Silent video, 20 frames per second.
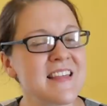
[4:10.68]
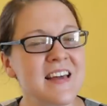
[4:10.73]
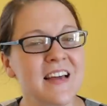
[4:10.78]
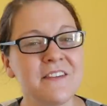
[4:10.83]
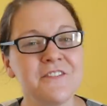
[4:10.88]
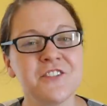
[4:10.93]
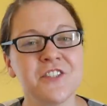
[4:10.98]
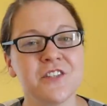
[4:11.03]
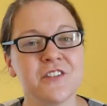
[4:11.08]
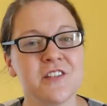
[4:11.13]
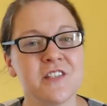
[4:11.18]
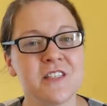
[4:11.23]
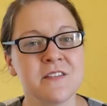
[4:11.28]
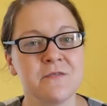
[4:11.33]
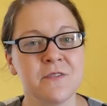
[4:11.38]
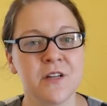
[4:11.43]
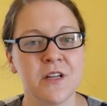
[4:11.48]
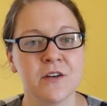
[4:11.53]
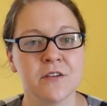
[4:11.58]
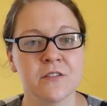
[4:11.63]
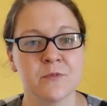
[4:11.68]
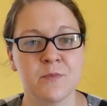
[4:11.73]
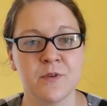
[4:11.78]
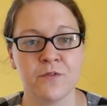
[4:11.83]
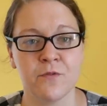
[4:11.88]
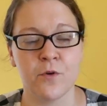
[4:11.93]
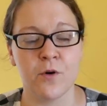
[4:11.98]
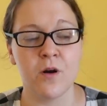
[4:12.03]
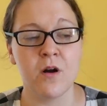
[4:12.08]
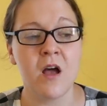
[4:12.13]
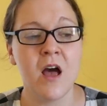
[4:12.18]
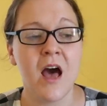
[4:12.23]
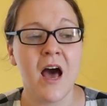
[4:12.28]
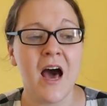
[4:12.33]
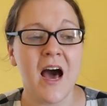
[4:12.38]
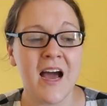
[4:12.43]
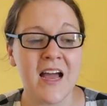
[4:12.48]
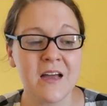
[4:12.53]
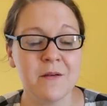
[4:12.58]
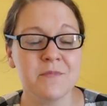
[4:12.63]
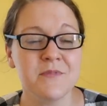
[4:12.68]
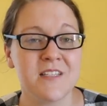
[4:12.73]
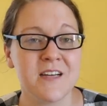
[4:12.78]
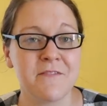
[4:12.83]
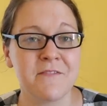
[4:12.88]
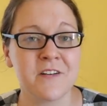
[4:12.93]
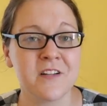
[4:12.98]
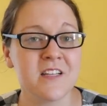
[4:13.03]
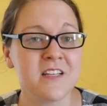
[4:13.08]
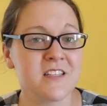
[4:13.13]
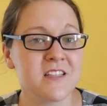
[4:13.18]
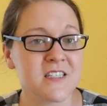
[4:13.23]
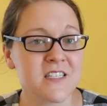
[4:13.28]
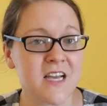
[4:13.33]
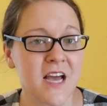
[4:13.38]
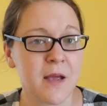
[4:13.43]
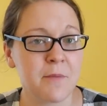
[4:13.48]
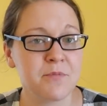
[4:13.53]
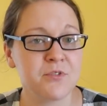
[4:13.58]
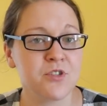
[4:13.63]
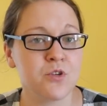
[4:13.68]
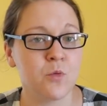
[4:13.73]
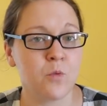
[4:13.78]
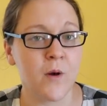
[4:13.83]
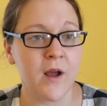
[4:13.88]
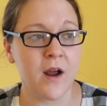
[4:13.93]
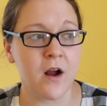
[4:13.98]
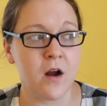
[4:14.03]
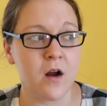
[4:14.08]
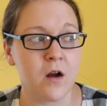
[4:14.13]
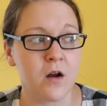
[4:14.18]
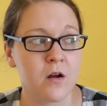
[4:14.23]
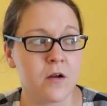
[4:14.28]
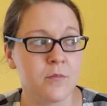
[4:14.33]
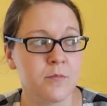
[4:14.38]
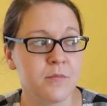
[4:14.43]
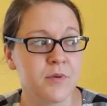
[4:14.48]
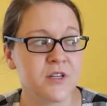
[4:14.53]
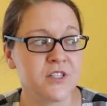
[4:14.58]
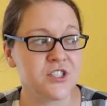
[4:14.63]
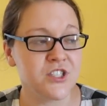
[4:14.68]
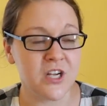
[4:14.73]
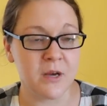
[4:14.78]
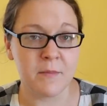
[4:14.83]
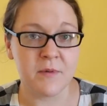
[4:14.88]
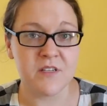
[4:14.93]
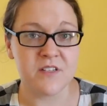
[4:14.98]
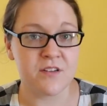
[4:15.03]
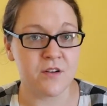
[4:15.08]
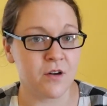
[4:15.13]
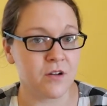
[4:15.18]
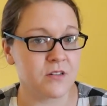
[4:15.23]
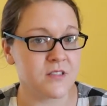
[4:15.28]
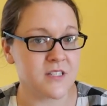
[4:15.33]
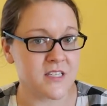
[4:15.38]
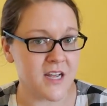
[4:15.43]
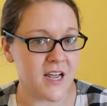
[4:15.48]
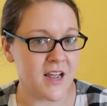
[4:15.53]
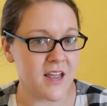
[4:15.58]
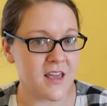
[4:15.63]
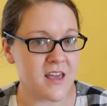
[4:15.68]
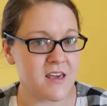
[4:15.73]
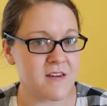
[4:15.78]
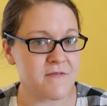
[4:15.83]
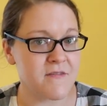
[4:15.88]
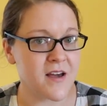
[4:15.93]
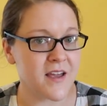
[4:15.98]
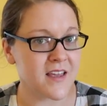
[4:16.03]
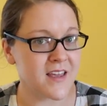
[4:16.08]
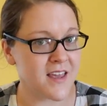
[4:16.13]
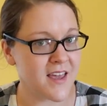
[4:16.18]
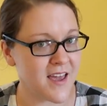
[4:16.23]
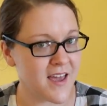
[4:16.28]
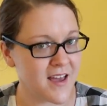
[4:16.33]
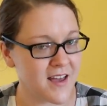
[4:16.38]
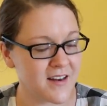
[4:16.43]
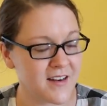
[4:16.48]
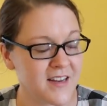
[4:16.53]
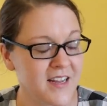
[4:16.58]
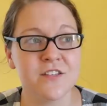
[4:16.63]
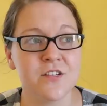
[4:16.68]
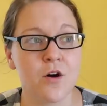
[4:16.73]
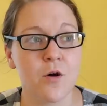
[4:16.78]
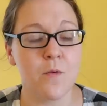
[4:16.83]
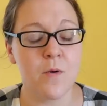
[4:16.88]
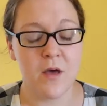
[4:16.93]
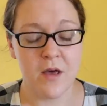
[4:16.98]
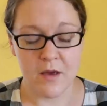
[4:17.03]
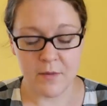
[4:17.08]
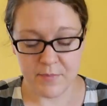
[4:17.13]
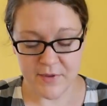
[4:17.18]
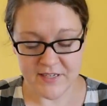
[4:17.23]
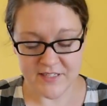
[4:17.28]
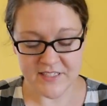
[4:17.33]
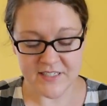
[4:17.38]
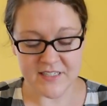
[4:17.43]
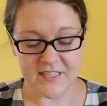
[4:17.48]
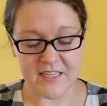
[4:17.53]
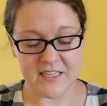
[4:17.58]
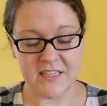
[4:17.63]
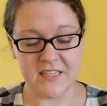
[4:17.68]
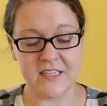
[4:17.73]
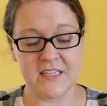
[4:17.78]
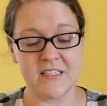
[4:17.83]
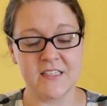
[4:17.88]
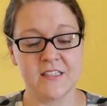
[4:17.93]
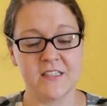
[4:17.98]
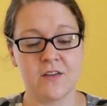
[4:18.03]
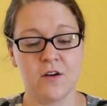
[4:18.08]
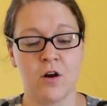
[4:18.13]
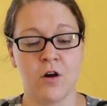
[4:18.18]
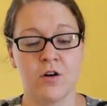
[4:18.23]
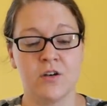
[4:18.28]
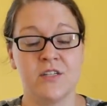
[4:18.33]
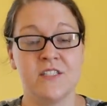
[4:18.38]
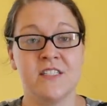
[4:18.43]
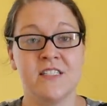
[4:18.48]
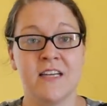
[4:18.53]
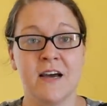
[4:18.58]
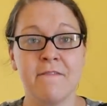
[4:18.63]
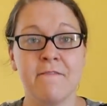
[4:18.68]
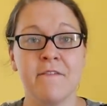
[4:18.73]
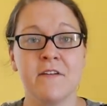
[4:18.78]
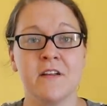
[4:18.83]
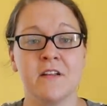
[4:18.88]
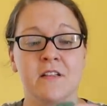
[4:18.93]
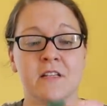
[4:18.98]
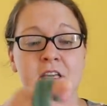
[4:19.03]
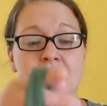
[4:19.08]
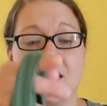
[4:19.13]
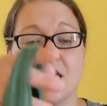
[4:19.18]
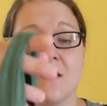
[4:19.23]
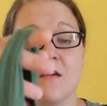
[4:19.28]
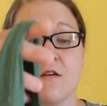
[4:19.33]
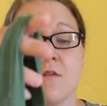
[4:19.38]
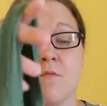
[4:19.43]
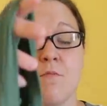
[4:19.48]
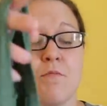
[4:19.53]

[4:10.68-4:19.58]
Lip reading: I think I've shared this in videos before. I am definitely the type to wear pajamas all day if I can. So pieces like this are definitely